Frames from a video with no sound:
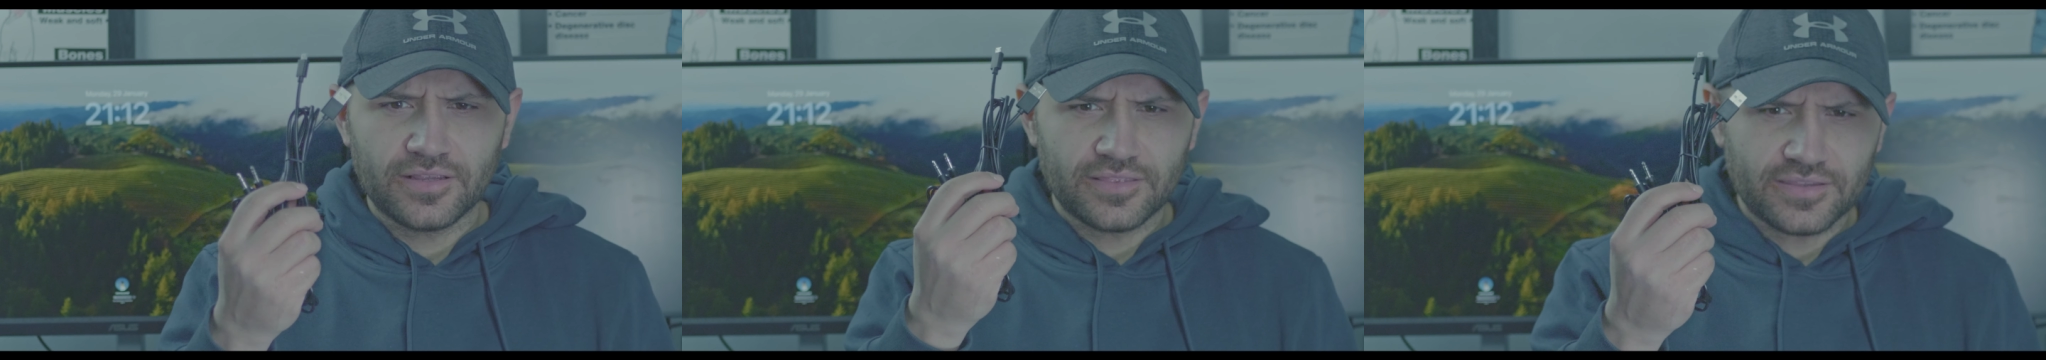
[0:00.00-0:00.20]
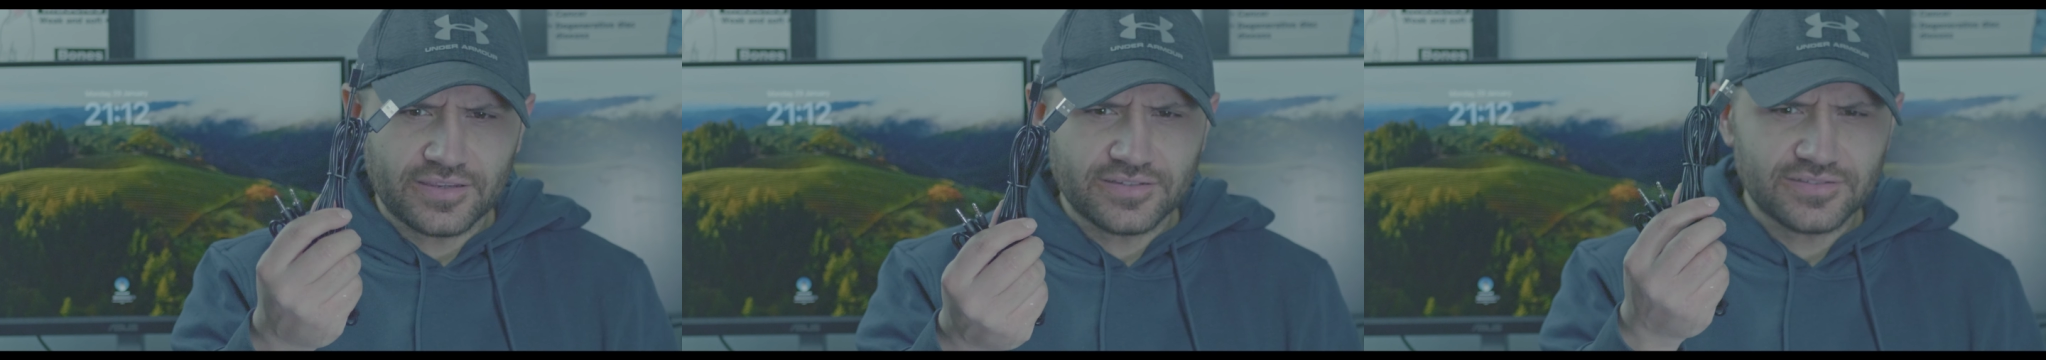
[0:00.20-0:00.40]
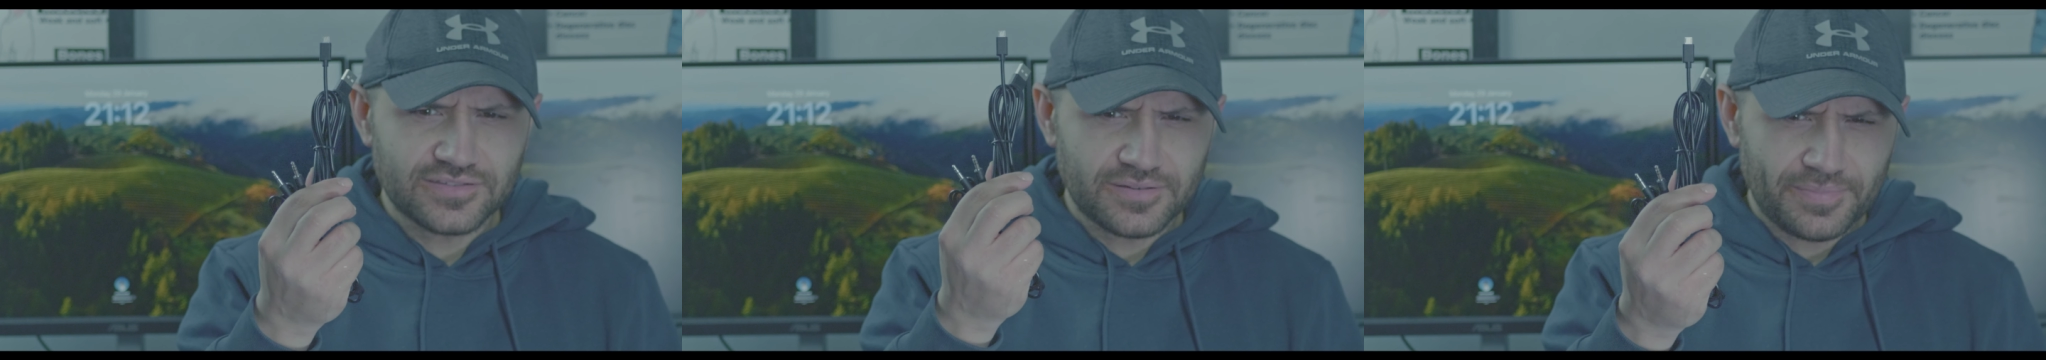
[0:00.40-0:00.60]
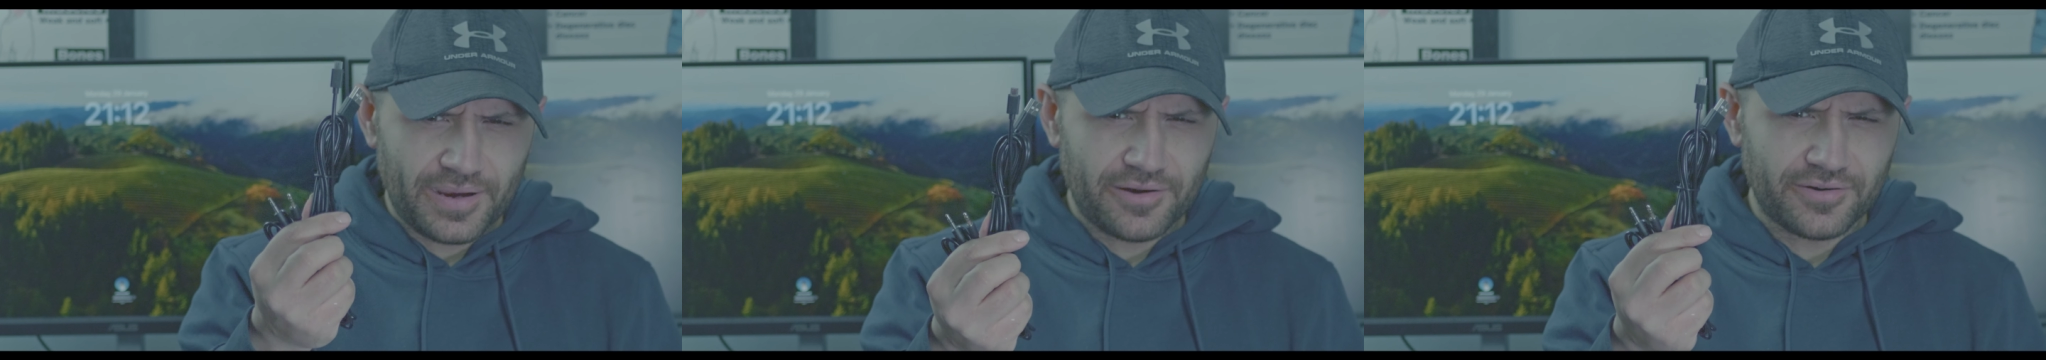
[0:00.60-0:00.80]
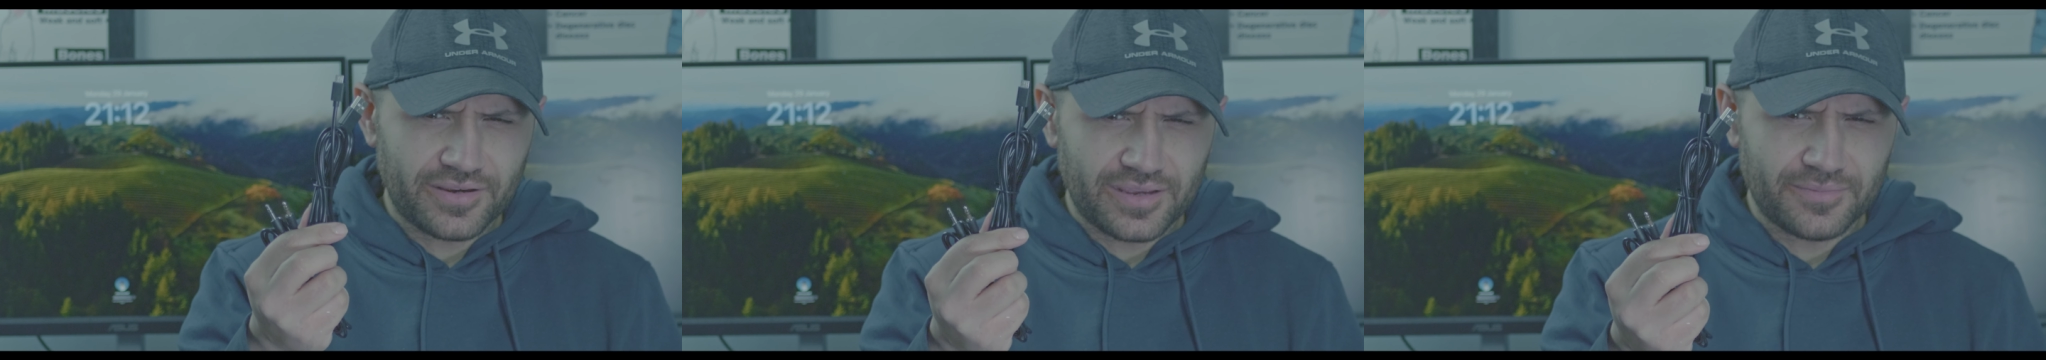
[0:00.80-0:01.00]
This is the
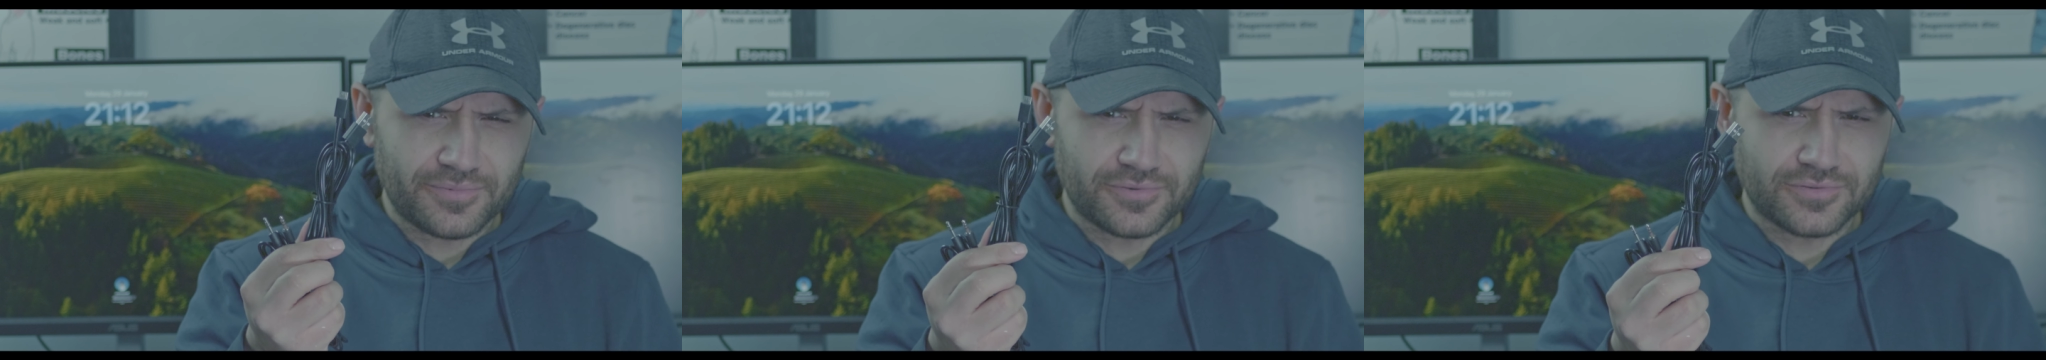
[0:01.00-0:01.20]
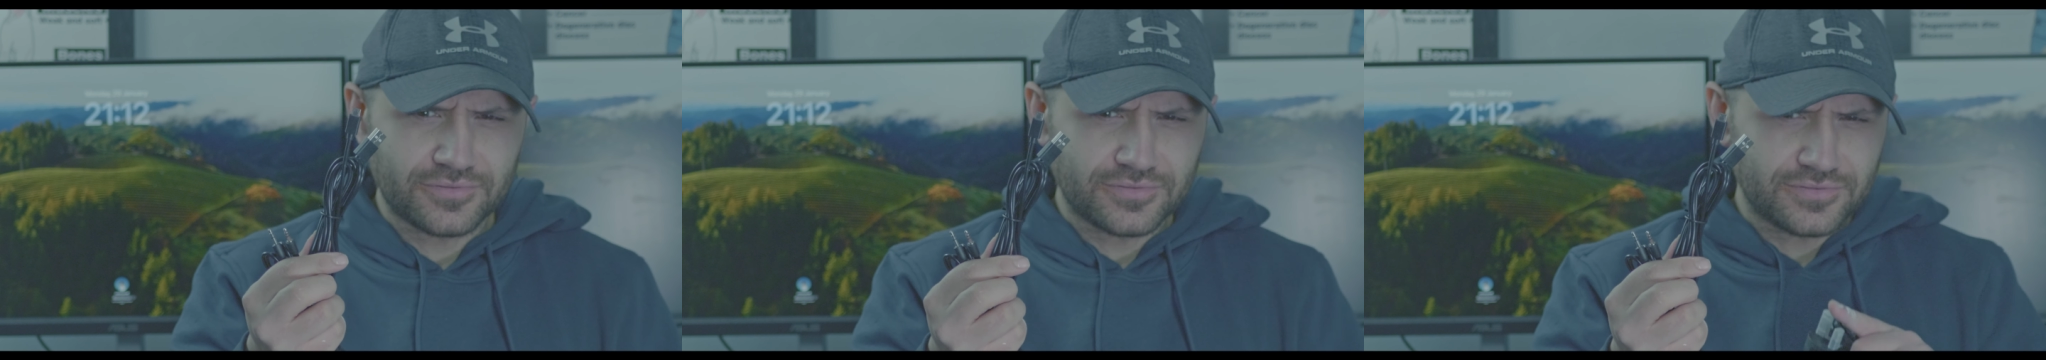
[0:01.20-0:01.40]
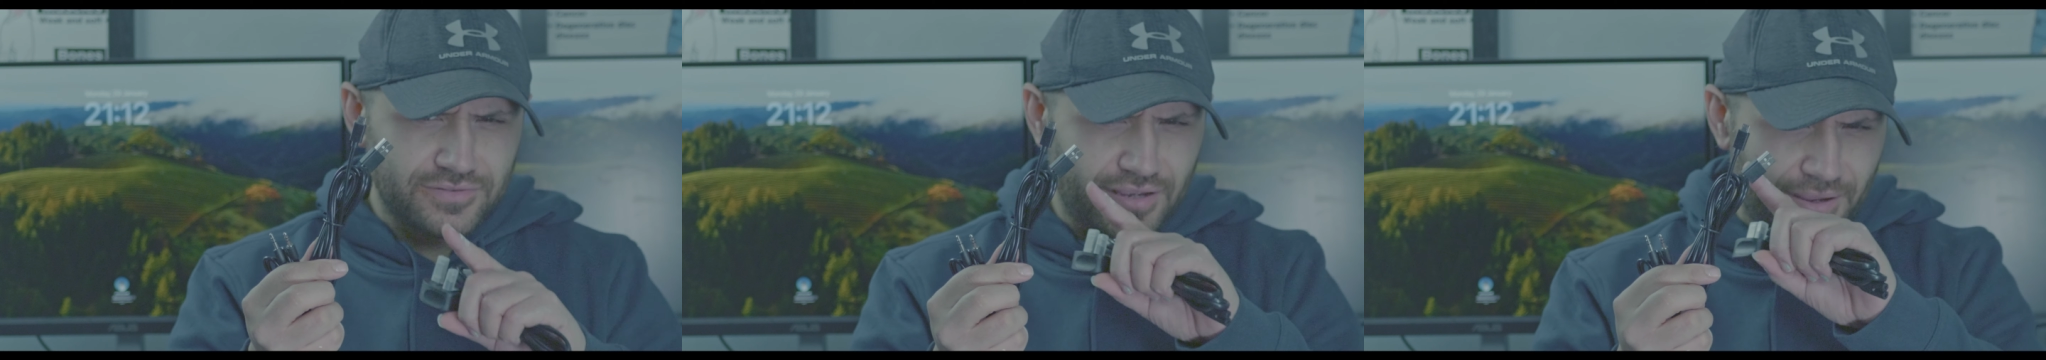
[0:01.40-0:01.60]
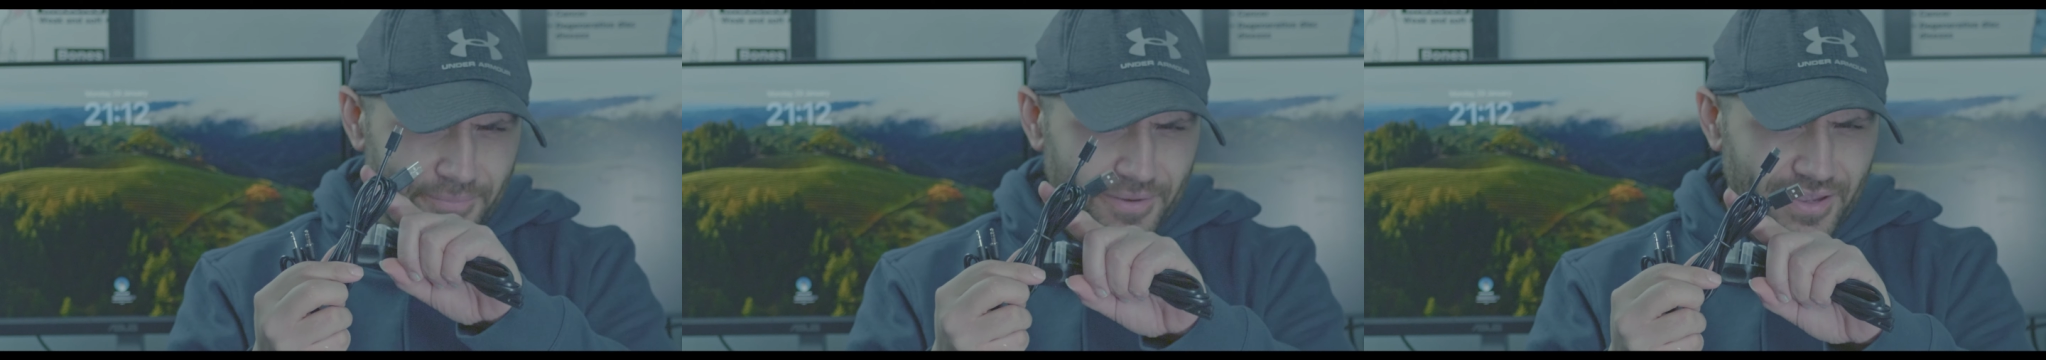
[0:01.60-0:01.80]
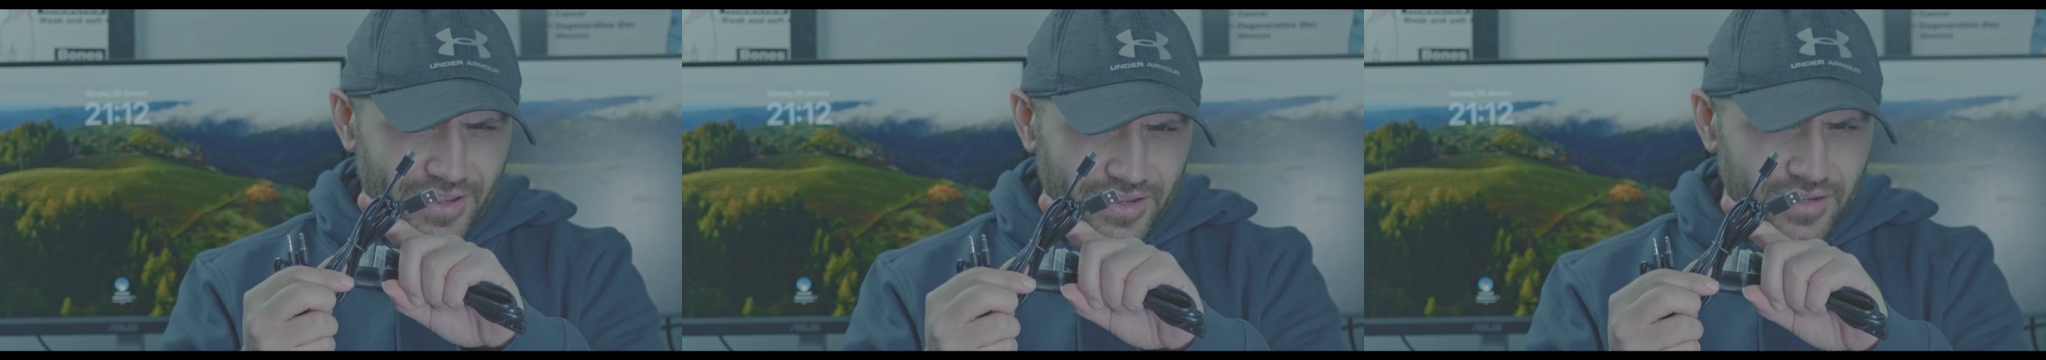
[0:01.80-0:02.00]
power cable, type
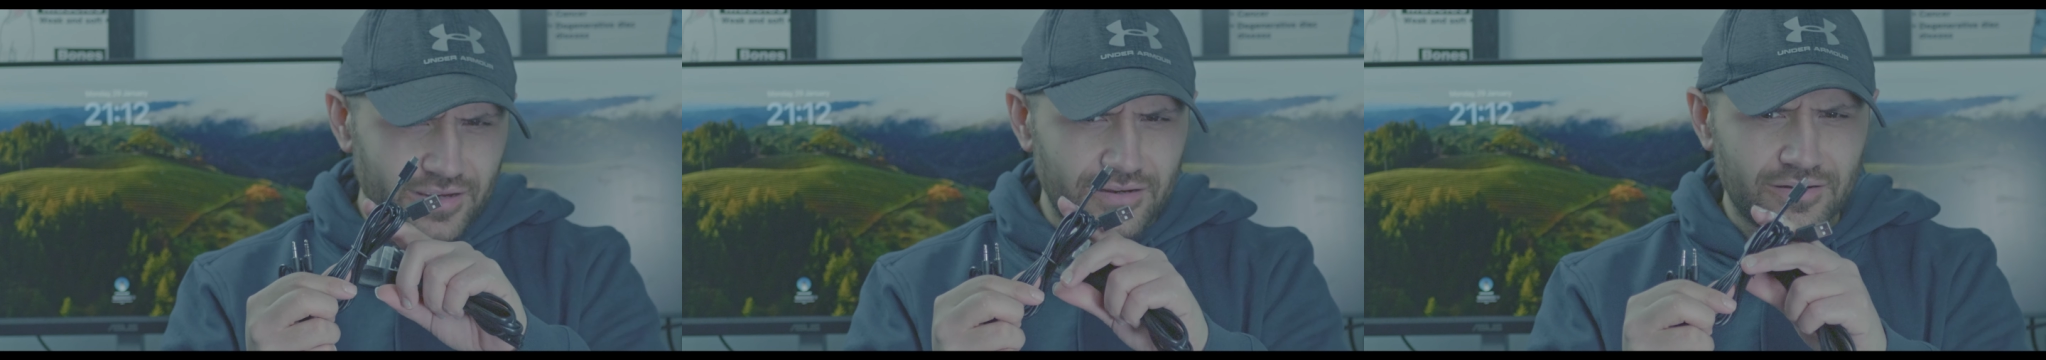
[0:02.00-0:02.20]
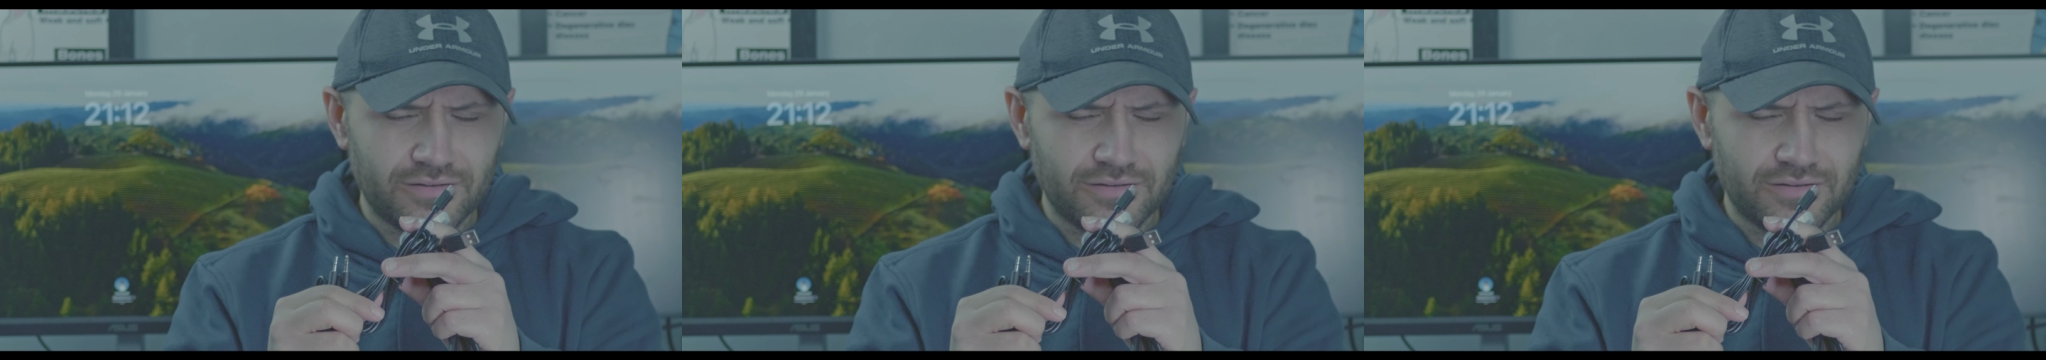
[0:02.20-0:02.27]
A.